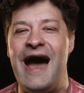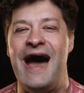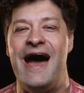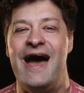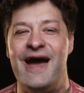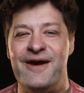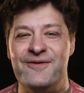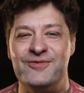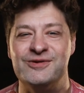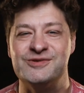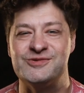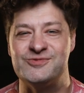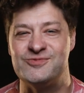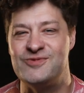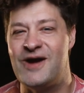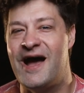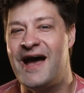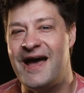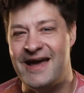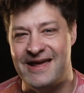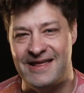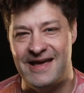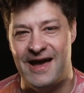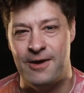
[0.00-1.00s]
I was
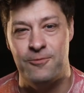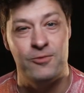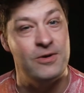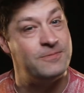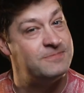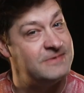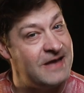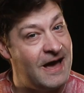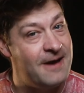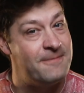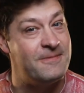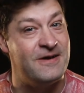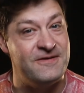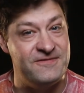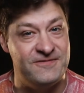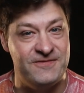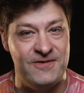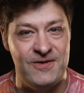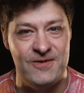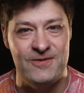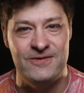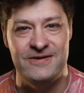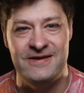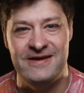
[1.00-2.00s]
right, I whipped out my
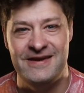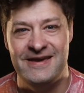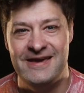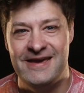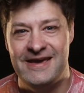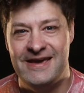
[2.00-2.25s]
phone